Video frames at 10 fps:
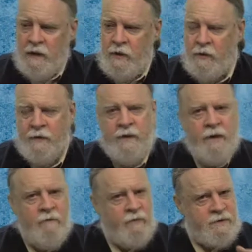You can
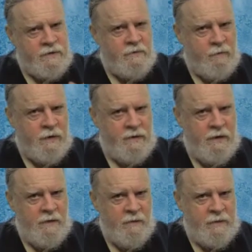think of what's what
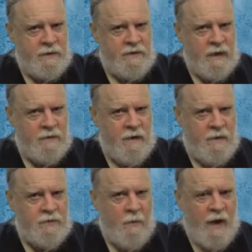the what the
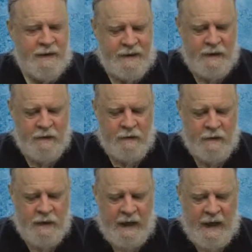telecoms want here
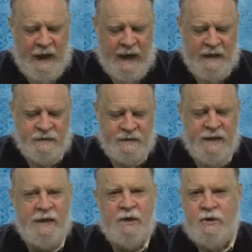as
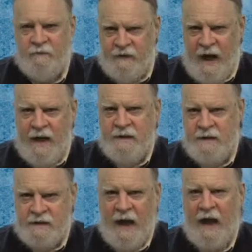saying that you've got
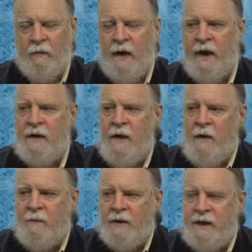this highway,
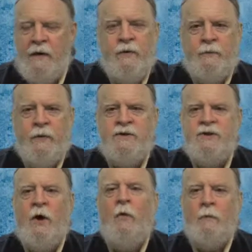but they want to put
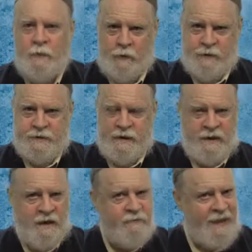toll booths
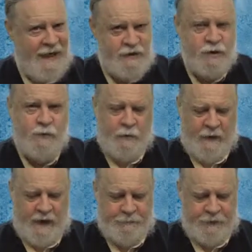on every entry
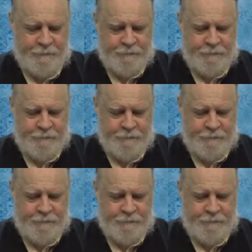ramp.